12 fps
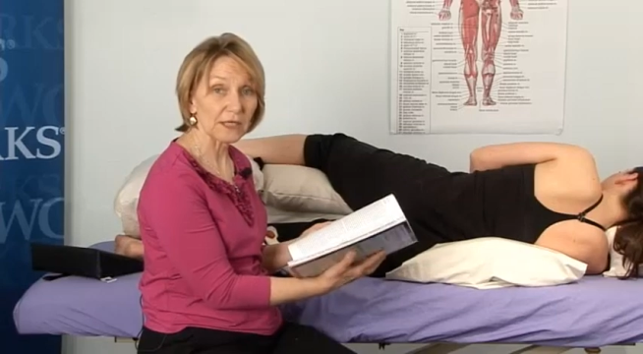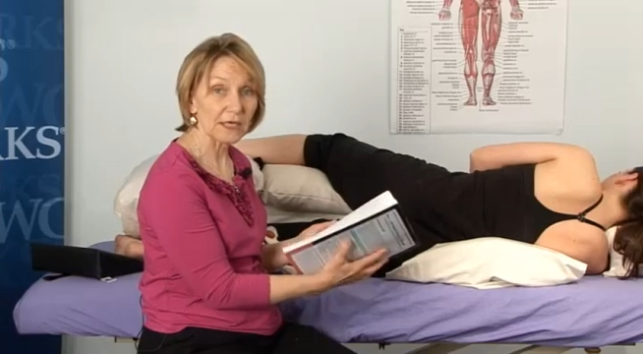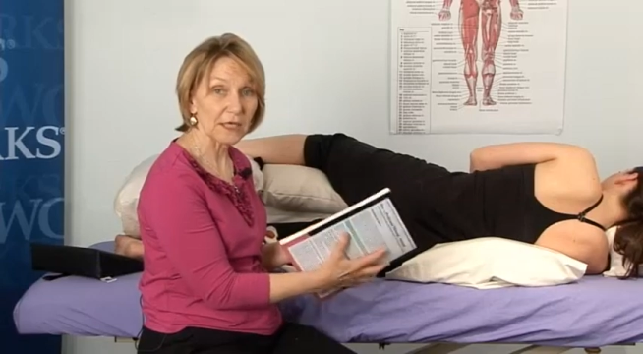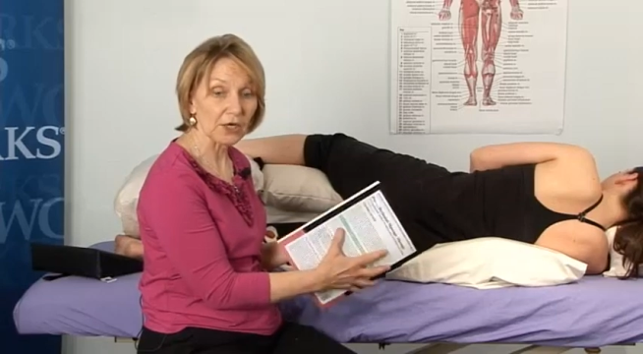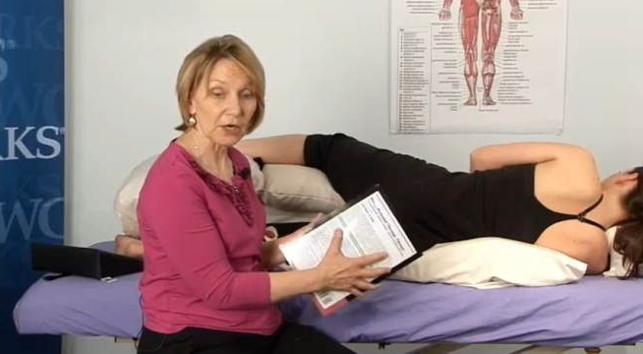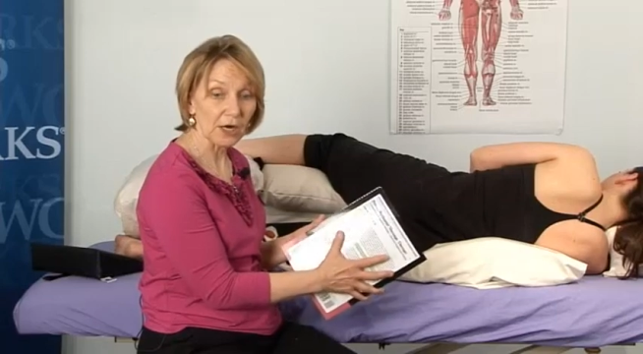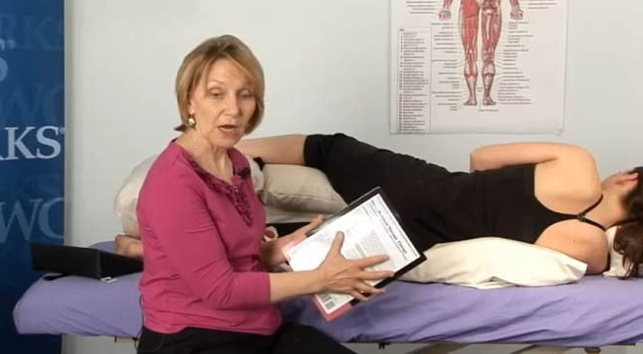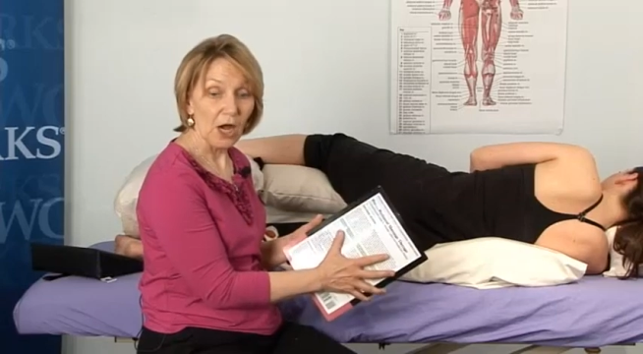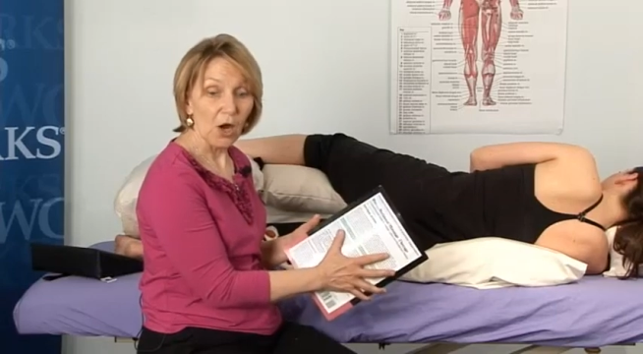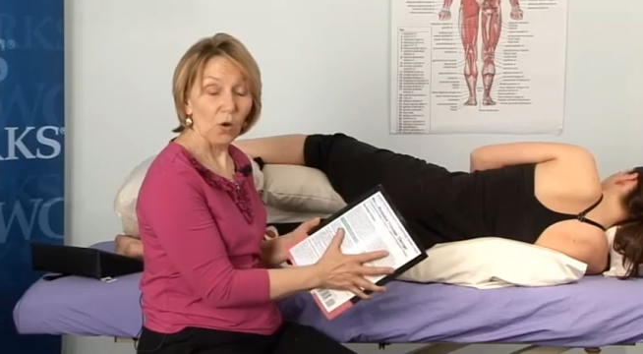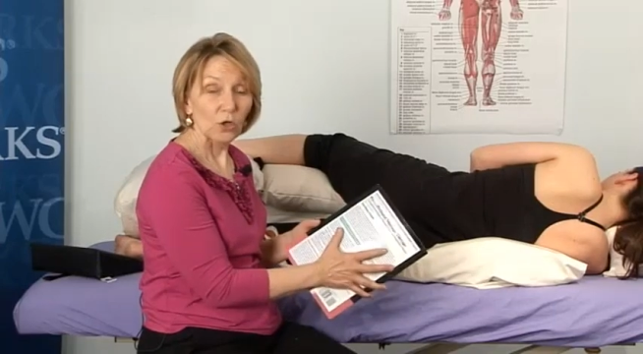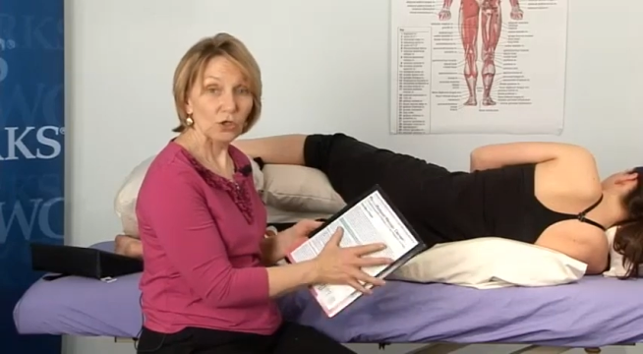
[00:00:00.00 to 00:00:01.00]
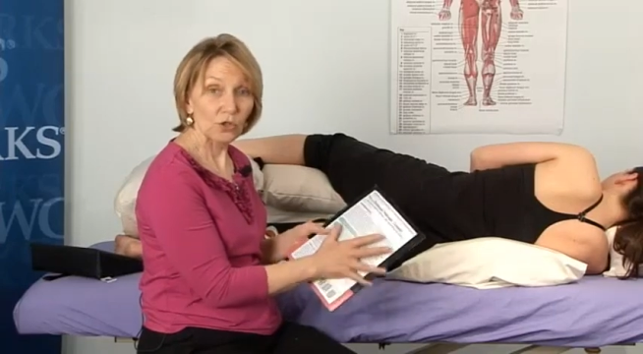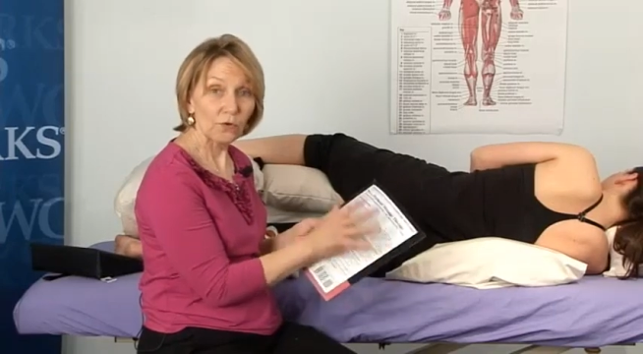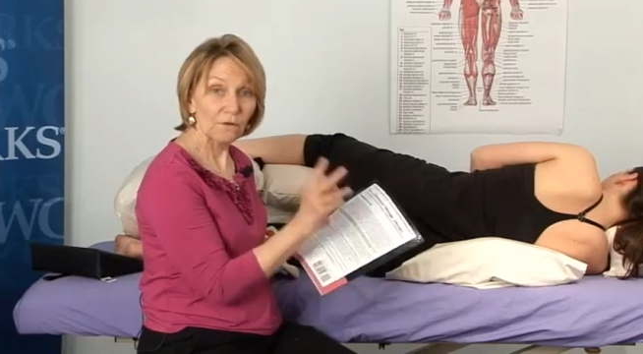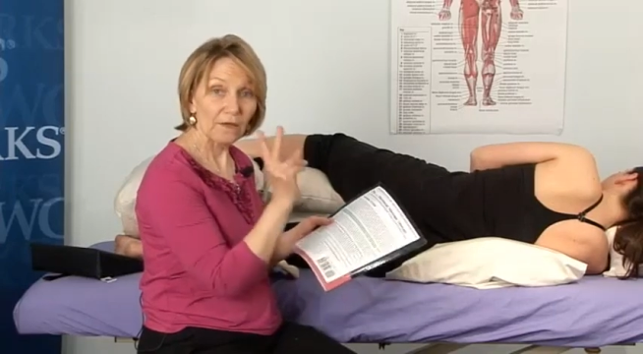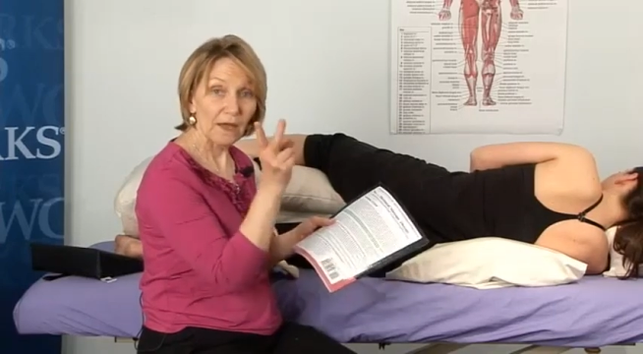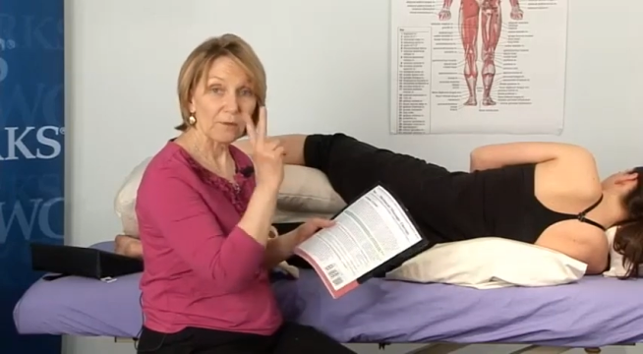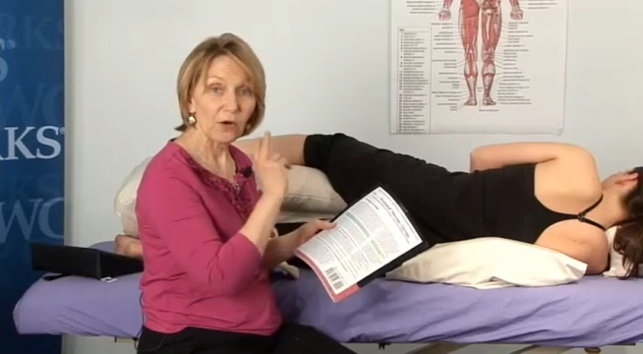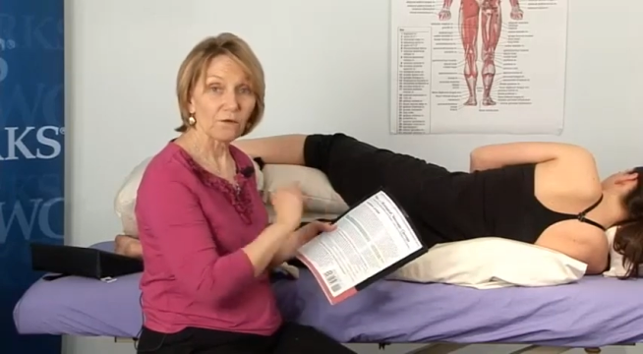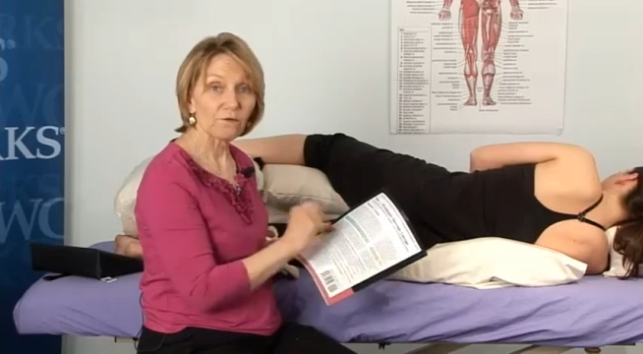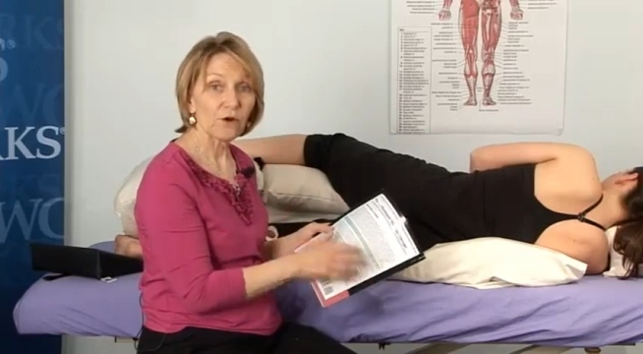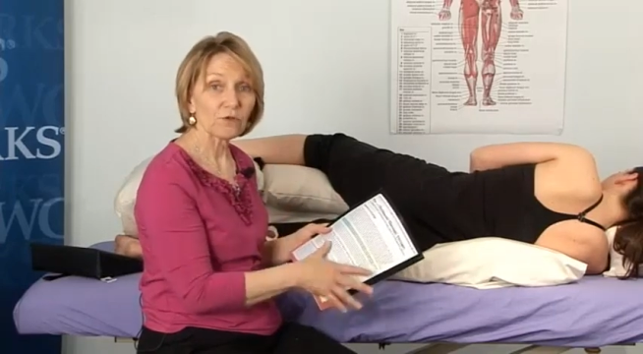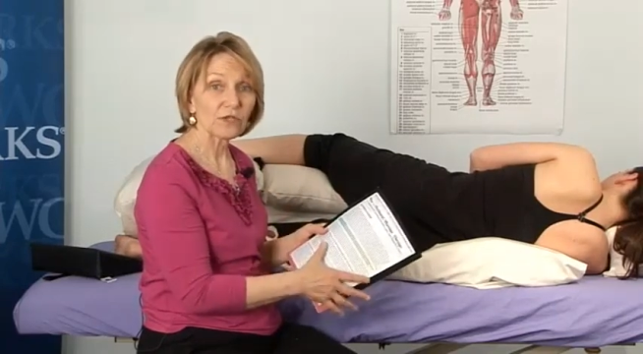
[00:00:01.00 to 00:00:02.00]
here. 2 of them
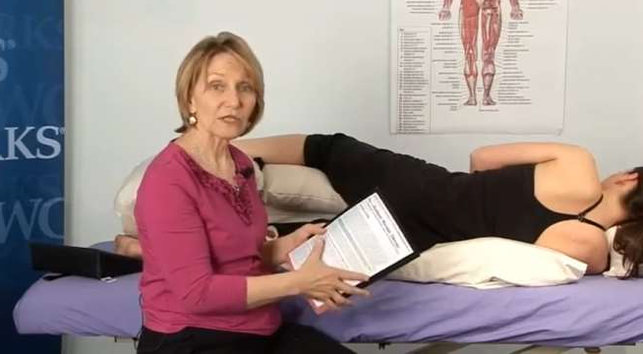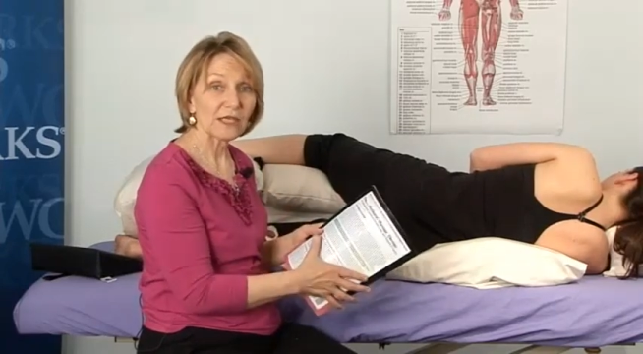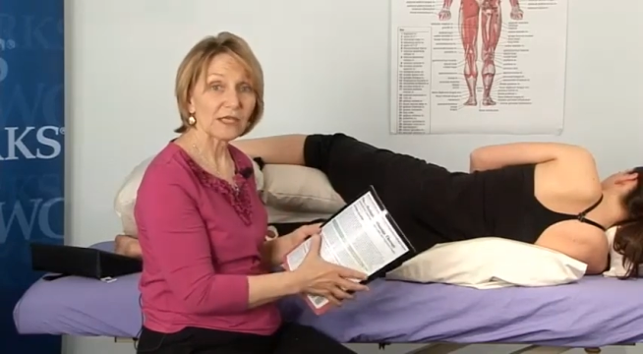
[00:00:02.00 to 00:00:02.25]
are focused